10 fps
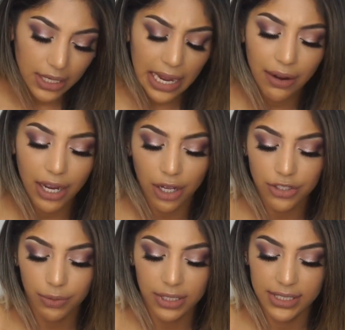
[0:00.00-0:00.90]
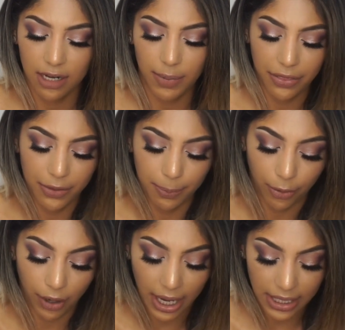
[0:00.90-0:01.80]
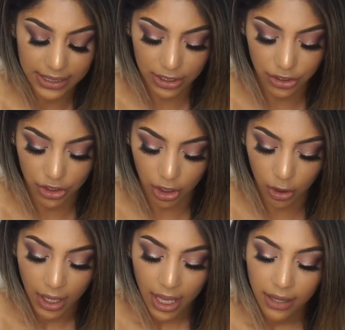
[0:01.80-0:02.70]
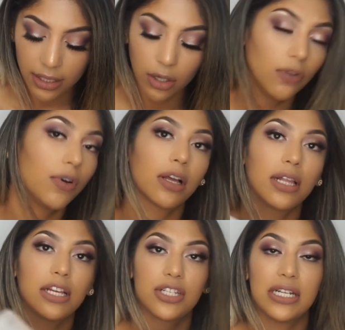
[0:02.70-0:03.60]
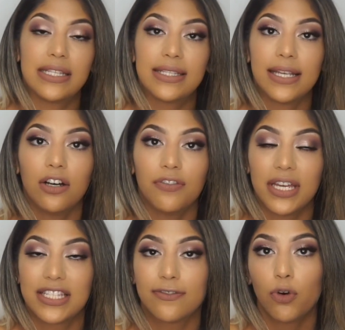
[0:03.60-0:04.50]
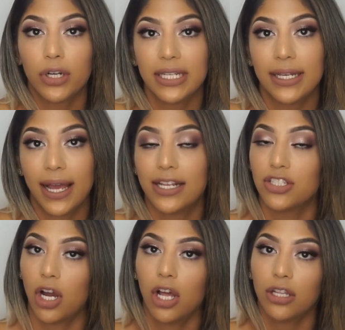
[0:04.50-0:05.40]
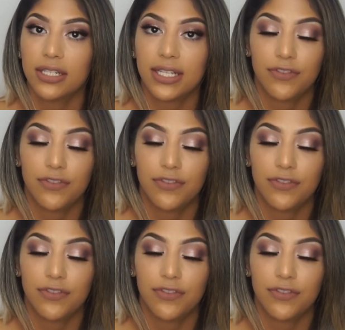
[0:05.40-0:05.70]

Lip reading: Now, I also want to talk about the price. So the whole Vault collection itself is $49.